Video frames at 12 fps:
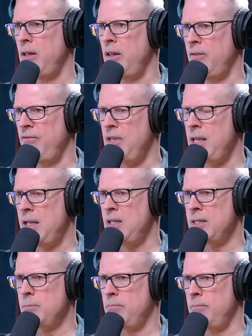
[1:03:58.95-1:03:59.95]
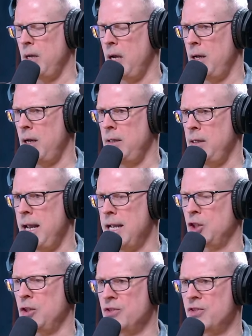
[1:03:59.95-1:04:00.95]
the VA's
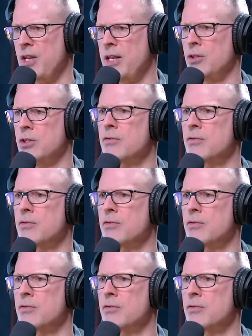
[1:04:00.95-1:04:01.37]
National Centers